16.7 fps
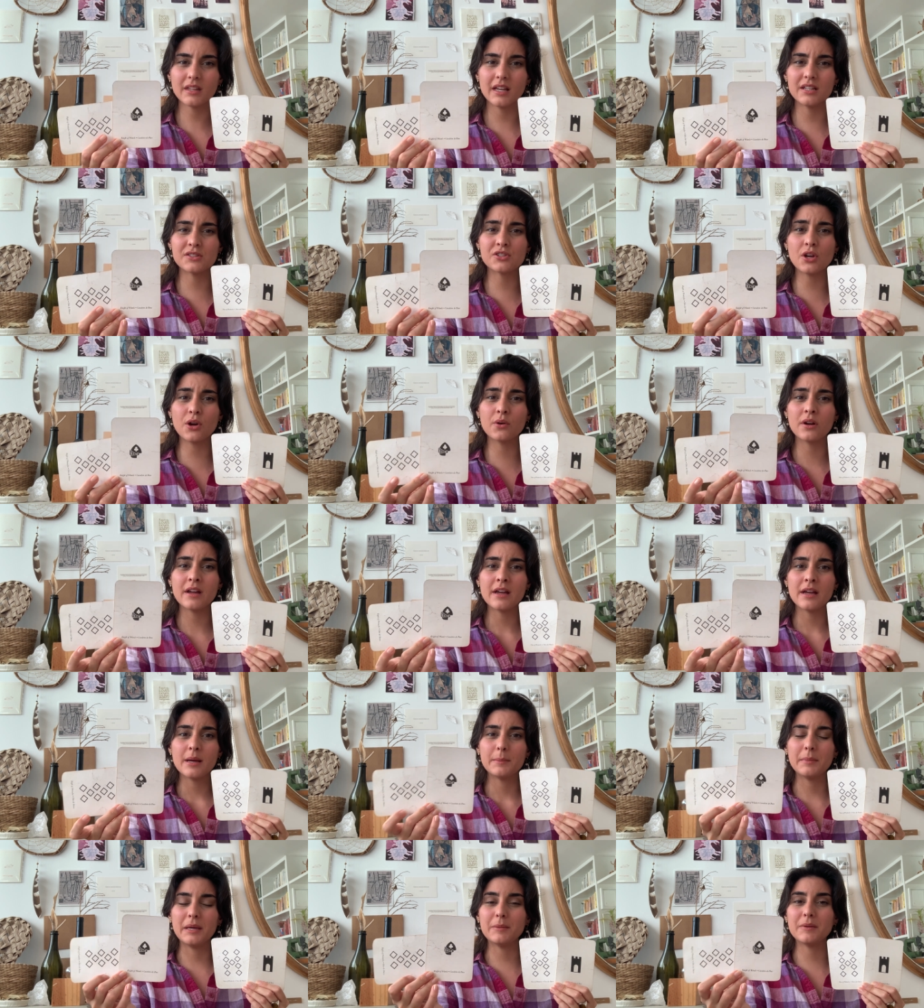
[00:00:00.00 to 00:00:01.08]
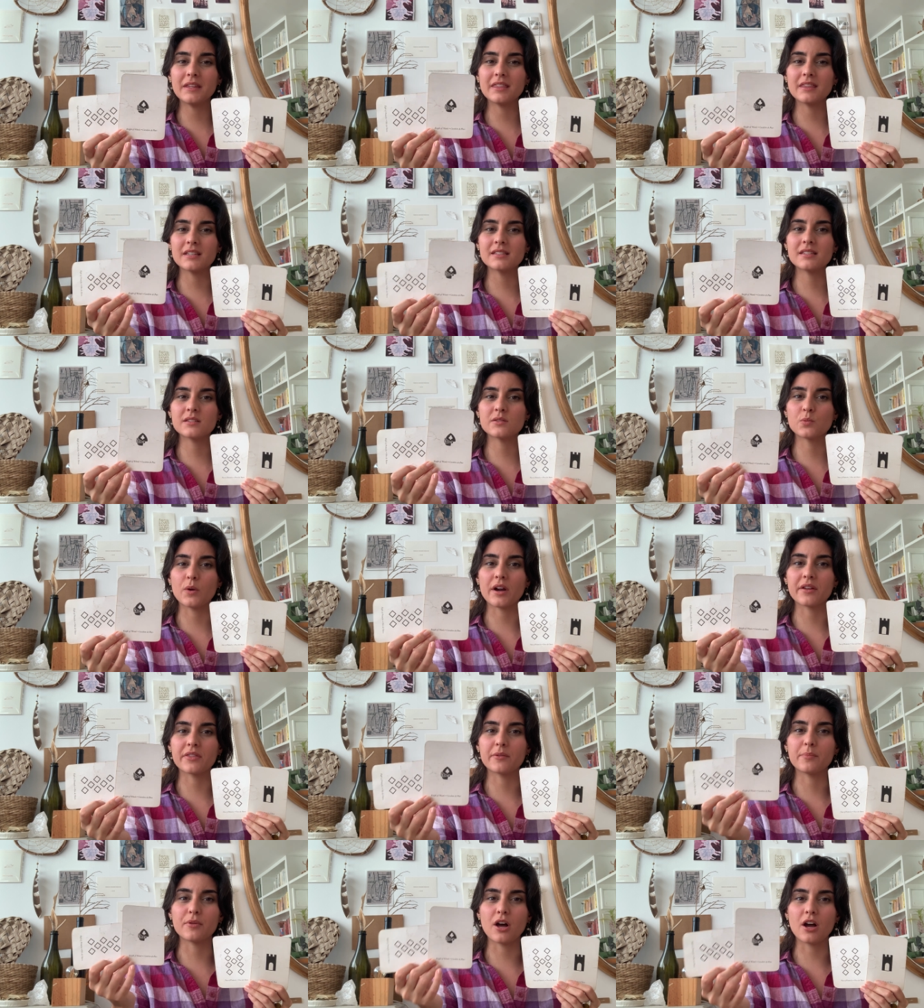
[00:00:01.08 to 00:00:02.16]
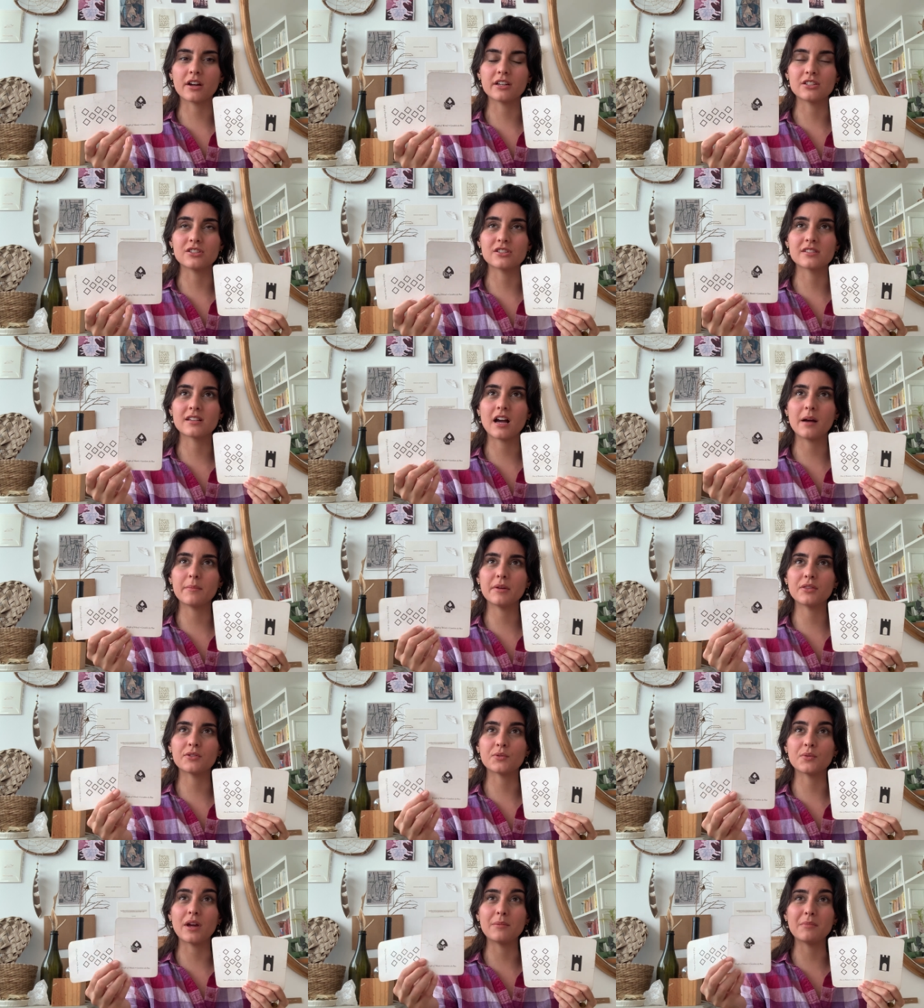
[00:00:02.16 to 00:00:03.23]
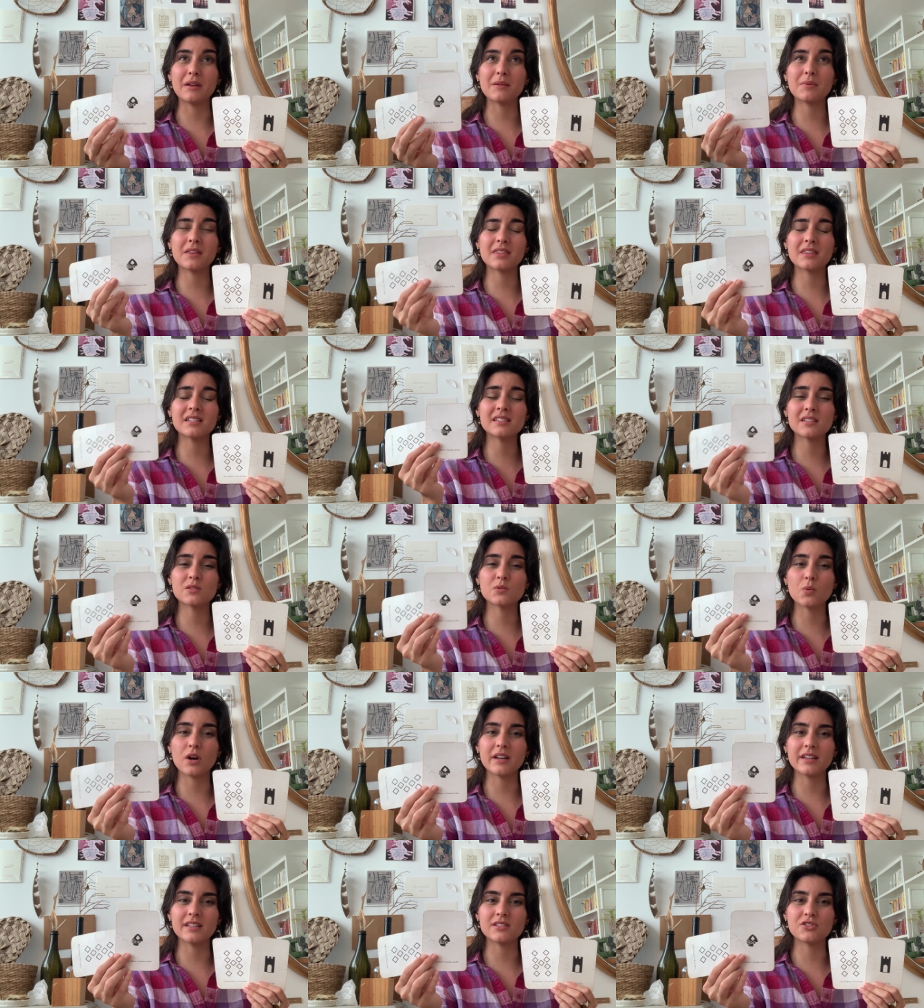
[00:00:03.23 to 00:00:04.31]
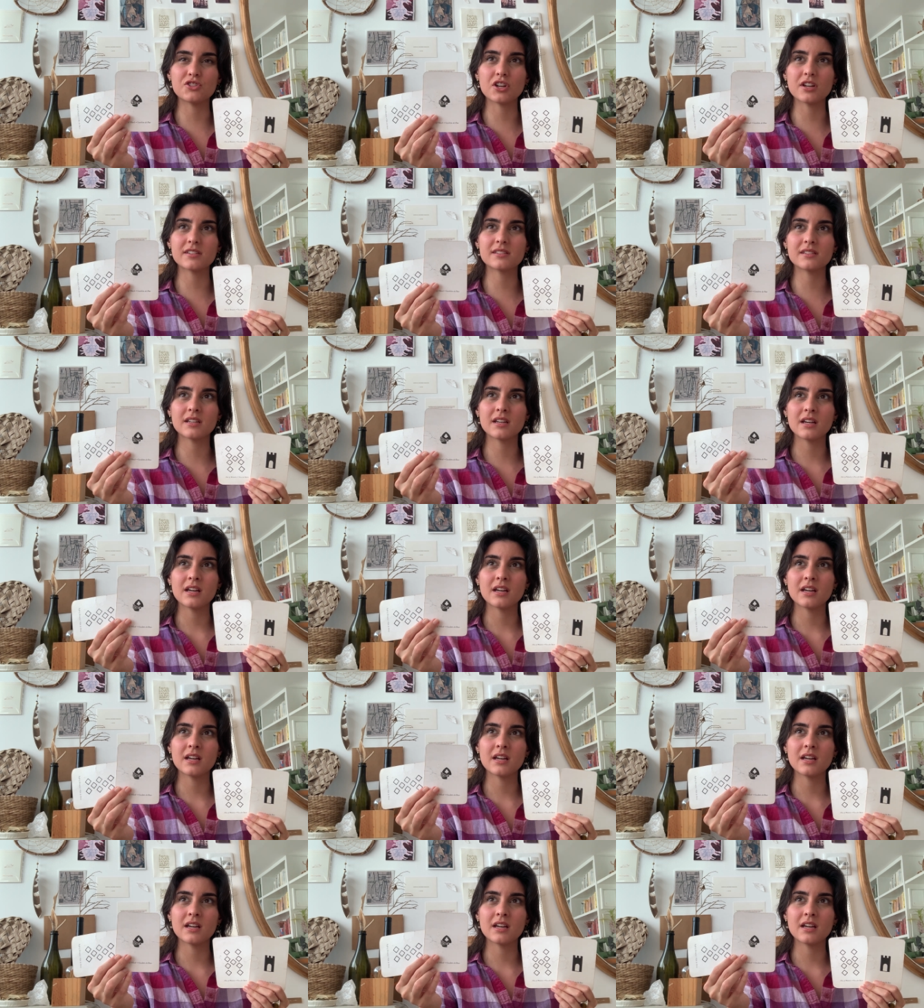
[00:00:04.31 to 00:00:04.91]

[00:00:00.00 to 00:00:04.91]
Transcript: And so maybe this is where the blockage is coming through, and maybe this is what is just